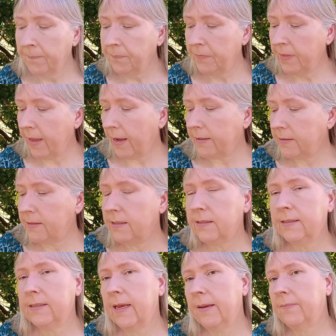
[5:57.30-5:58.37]
That's the
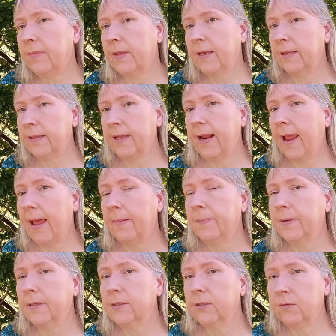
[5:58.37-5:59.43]
same thing that
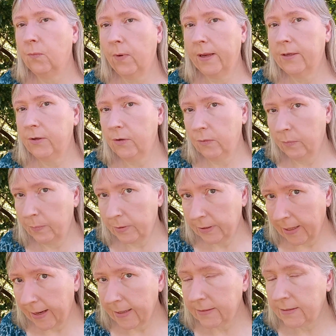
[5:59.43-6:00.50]
happens when you
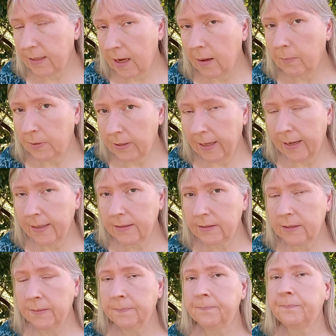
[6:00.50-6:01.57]
plant a
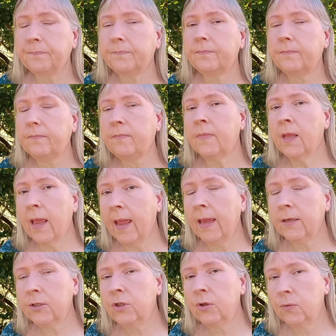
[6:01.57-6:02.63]
plant
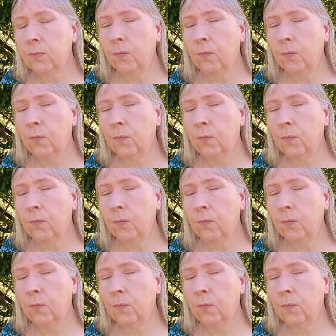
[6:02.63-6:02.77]
and you